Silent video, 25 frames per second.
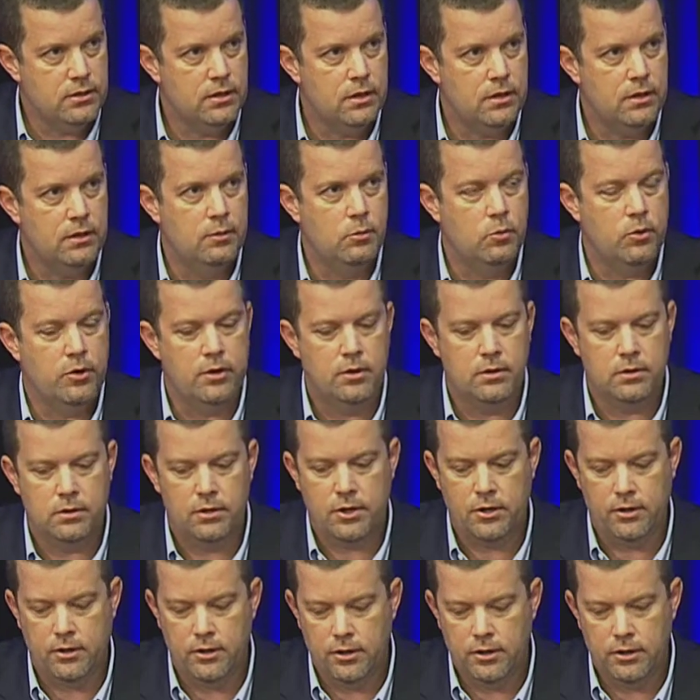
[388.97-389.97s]
Okay. Uh, we're
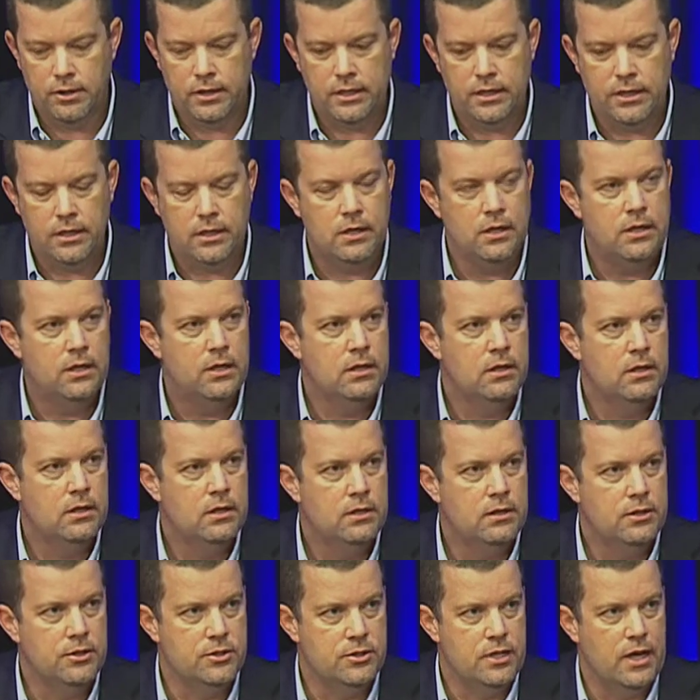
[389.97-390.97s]
currently
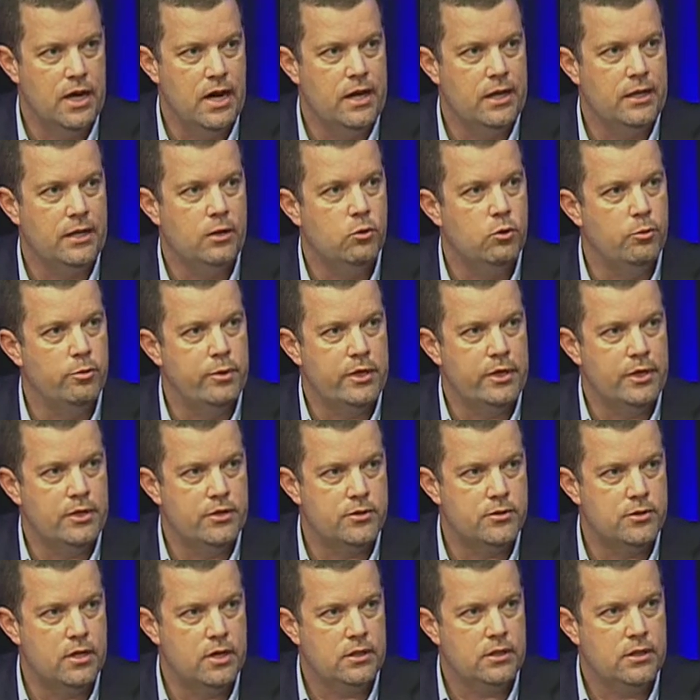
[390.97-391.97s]
designing and will be
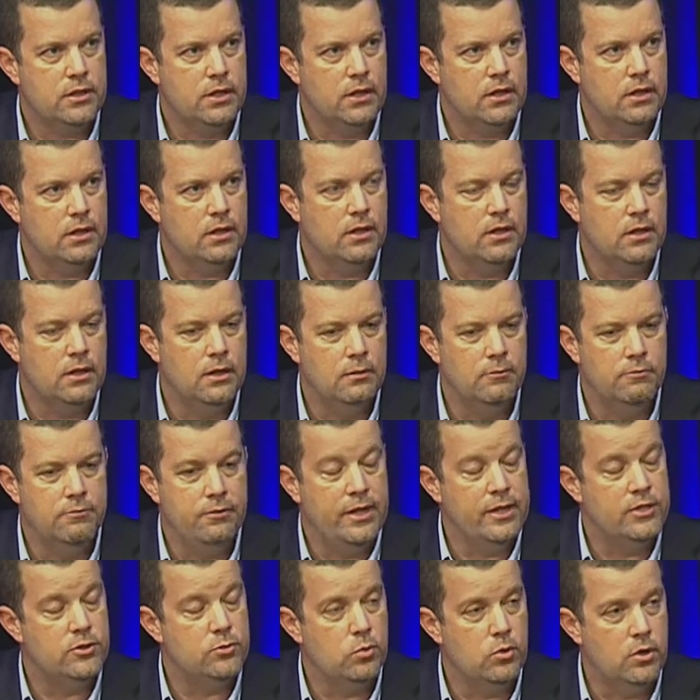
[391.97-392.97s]
constructing uh,
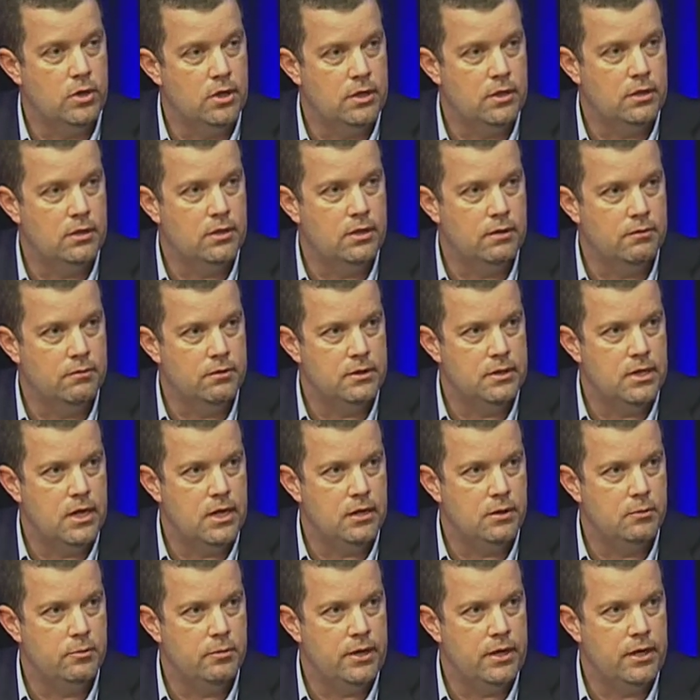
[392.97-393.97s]
phase one of the
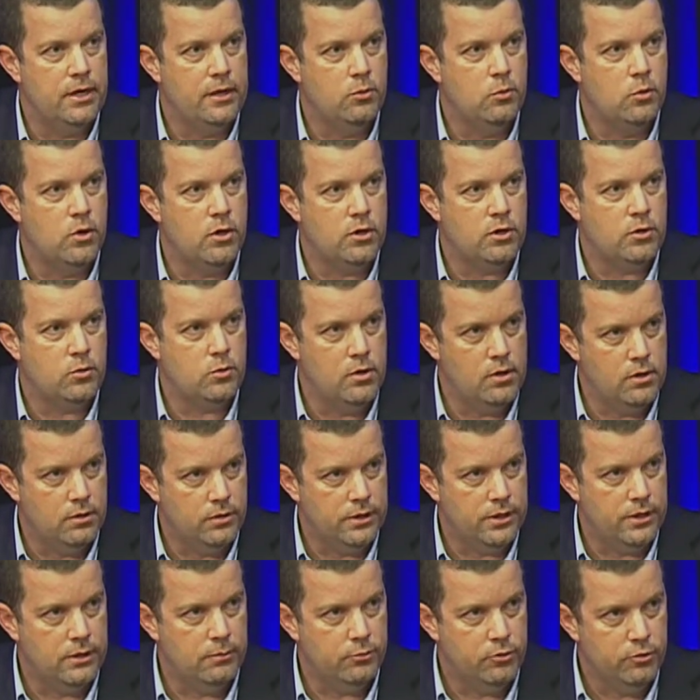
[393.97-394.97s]
Dona Bay Water
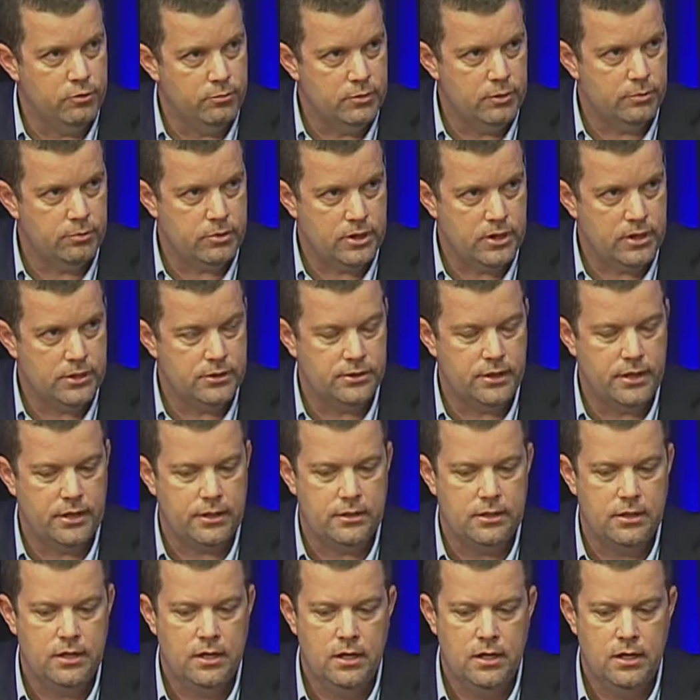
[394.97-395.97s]
Quality Improvement
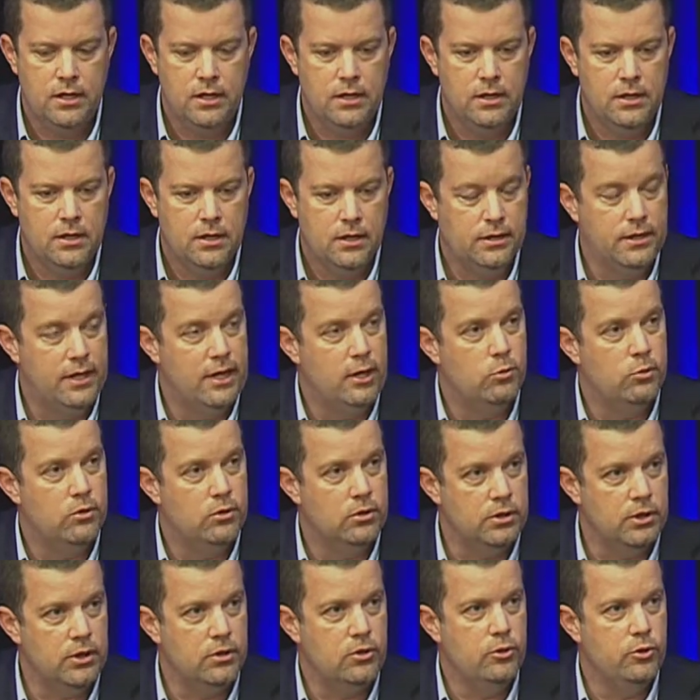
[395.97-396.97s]
Project. Uh, that
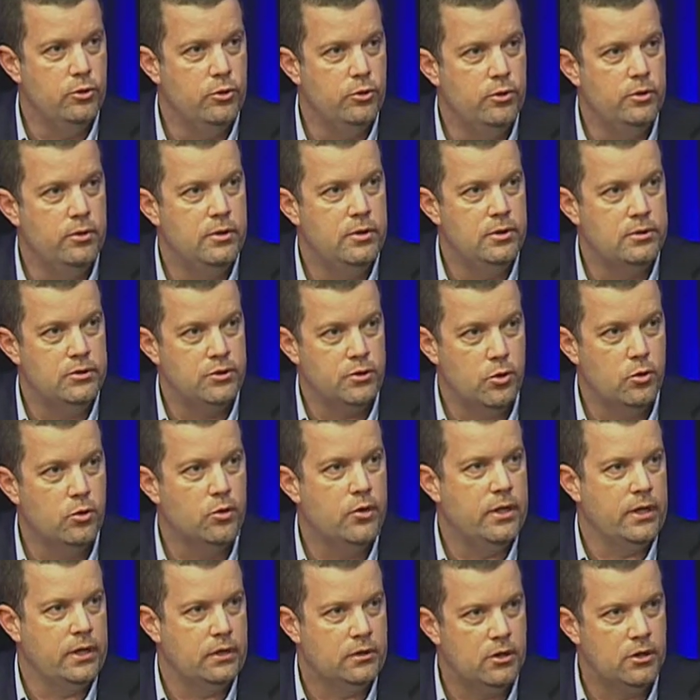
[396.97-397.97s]
will include
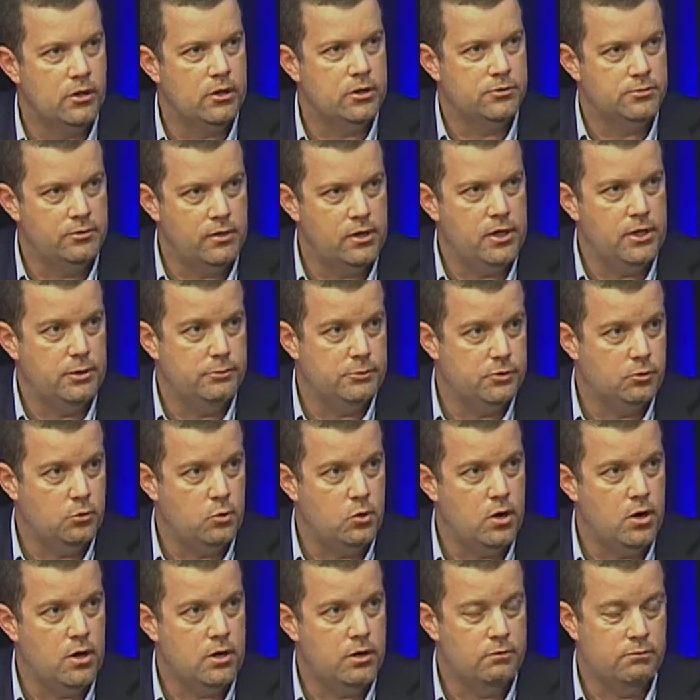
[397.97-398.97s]
storing large volumes of
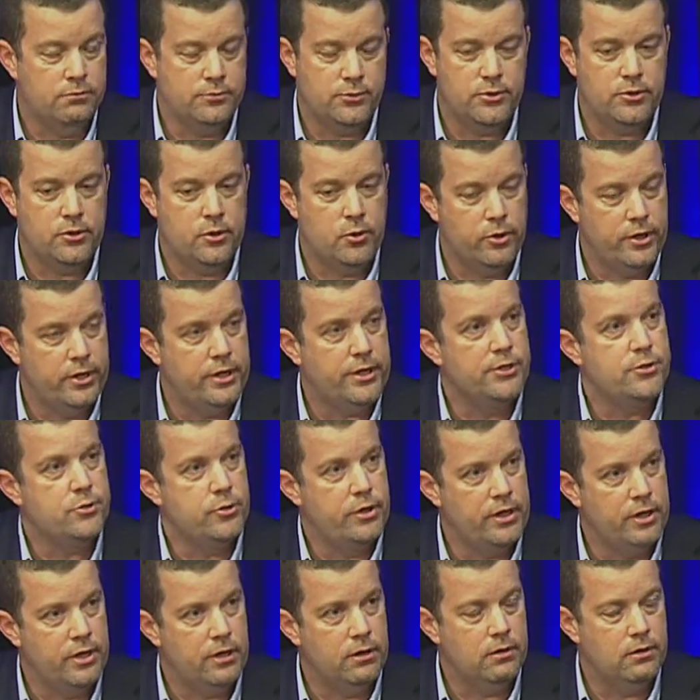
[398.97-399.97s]
water, storing and
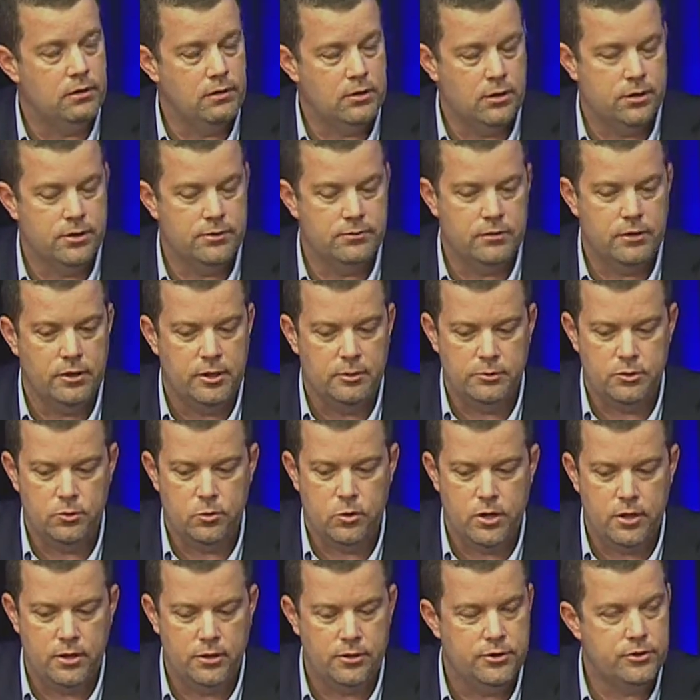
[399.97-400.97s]
treating large volumes of
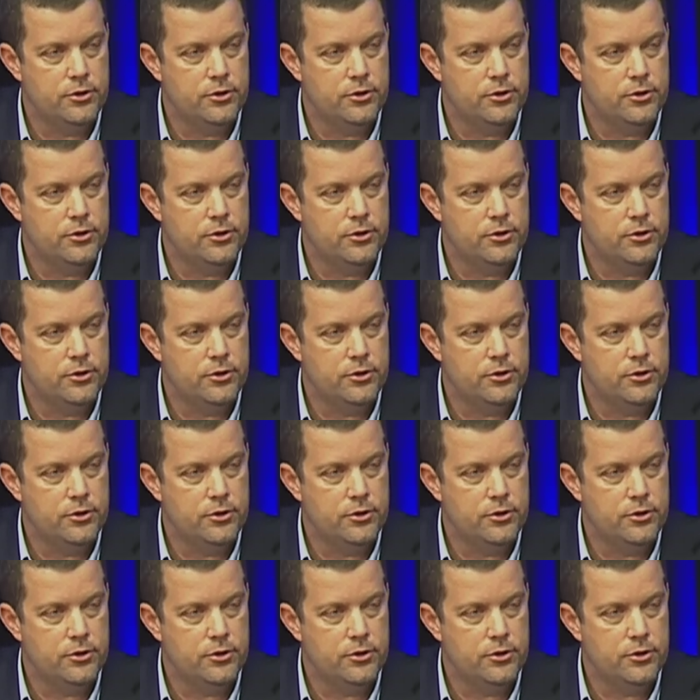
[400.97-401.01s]
water.